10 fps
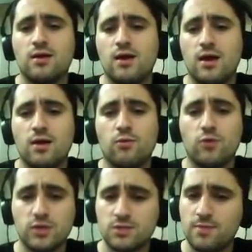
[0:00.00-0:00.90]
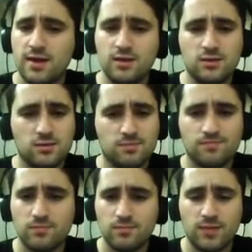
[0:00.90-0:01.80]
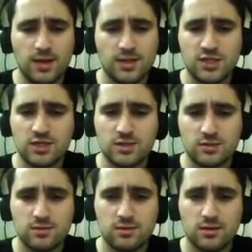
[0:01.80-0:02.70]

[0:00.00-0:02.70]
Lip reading: was banned by Lichess.